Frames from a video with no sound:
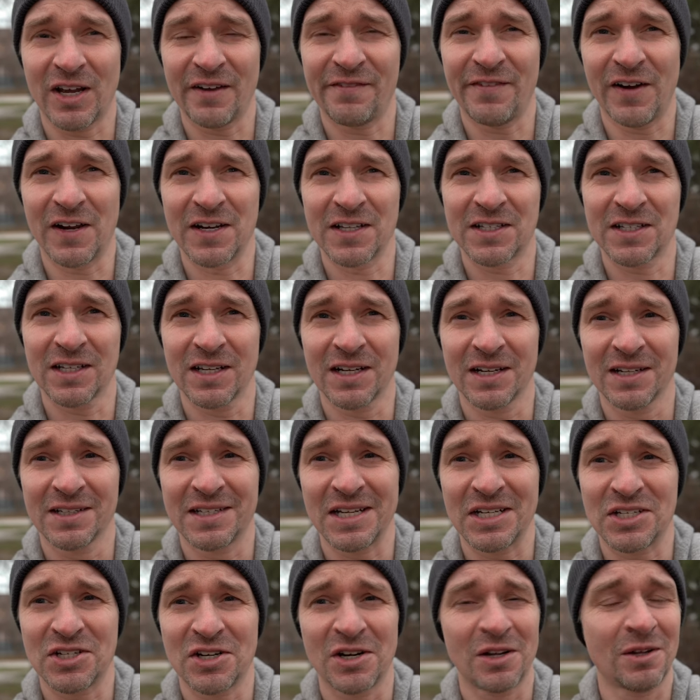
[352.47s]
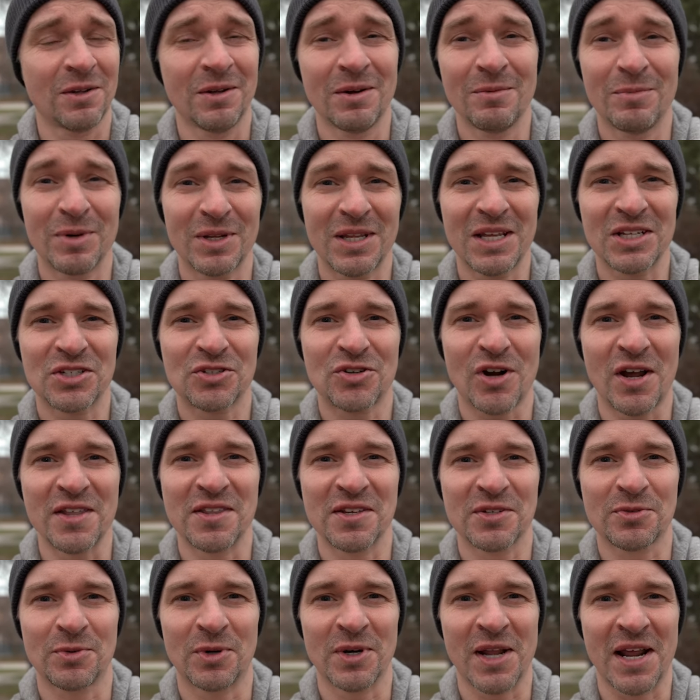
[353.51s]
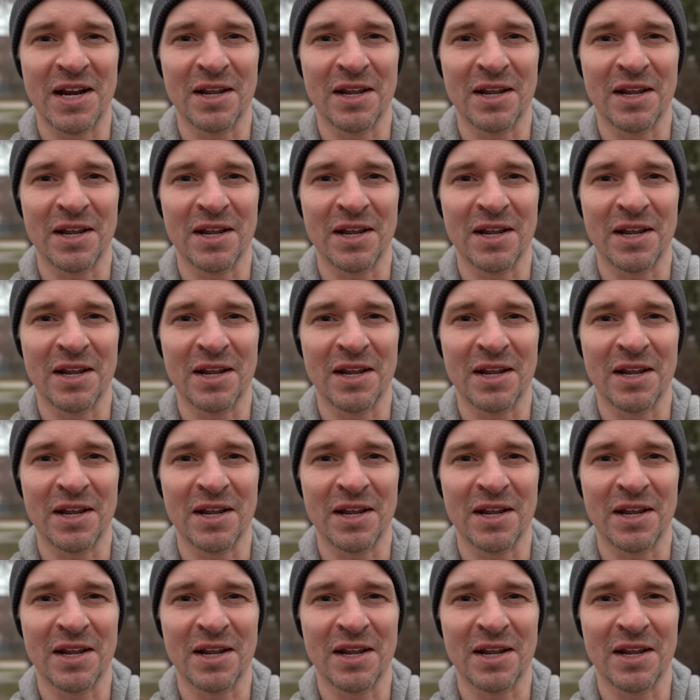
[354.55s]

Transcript: I find it's a little digital, but let's try this one